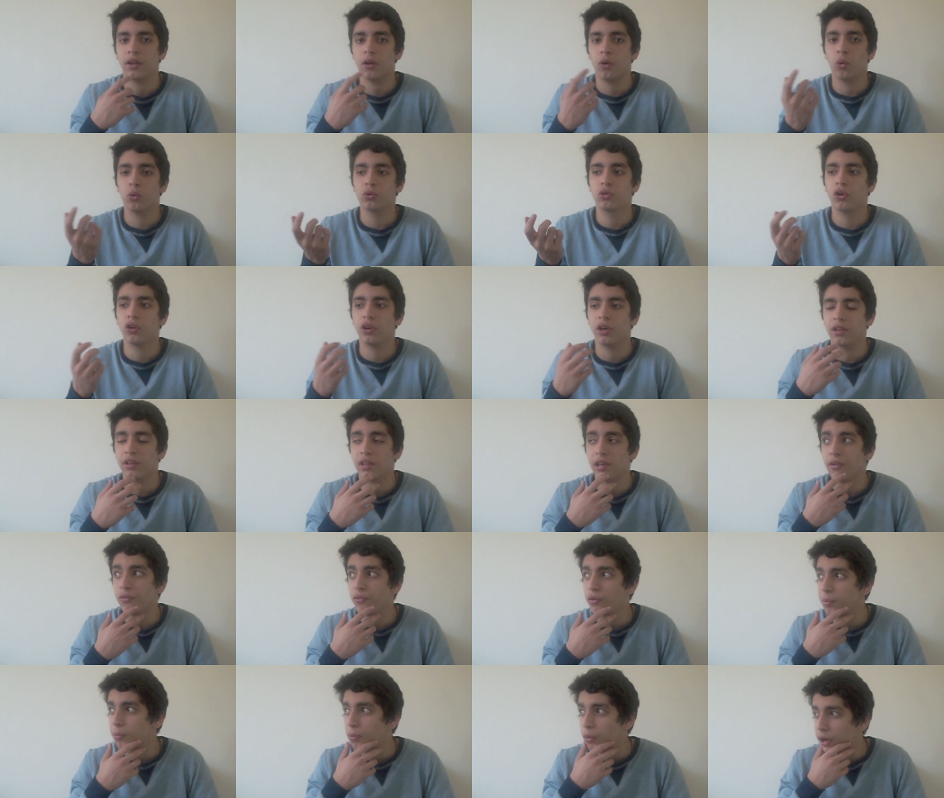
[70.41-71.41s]
alternate
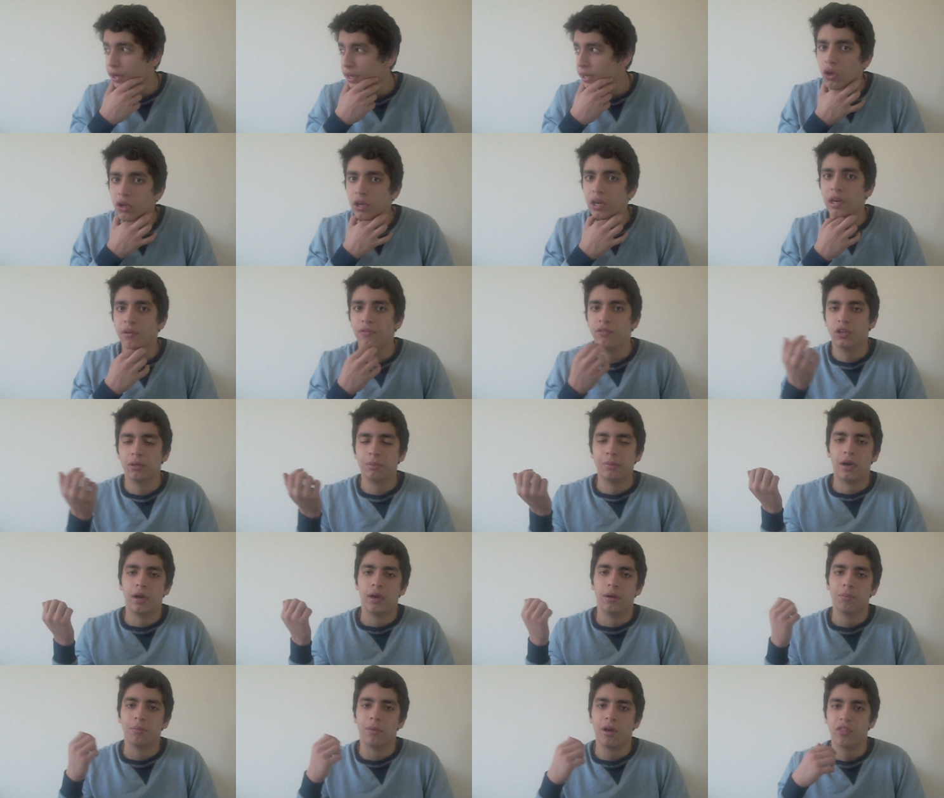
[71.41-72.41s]
delivery point. It got delivered to
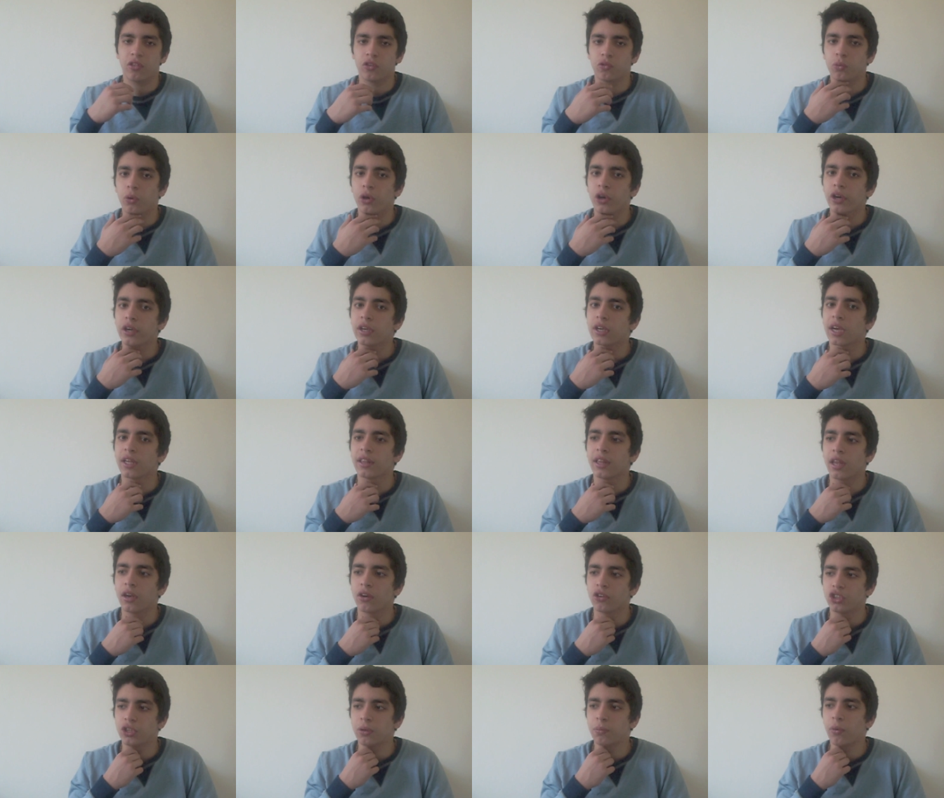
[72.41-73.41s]
my mother's work, and
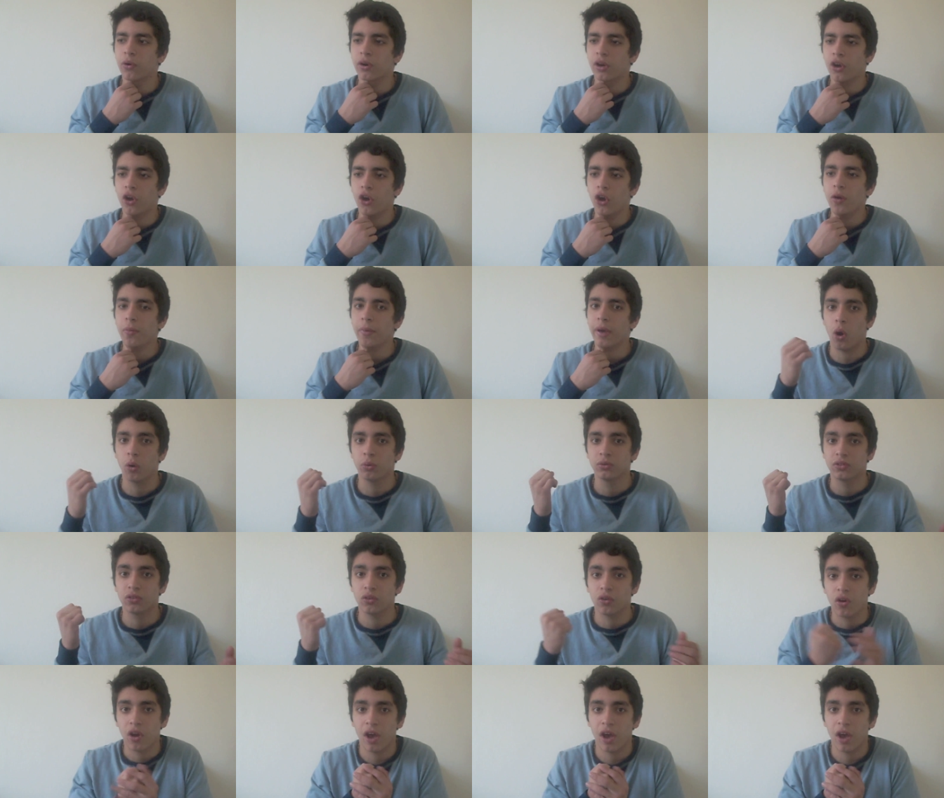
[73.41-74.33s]
then she brought it home. I was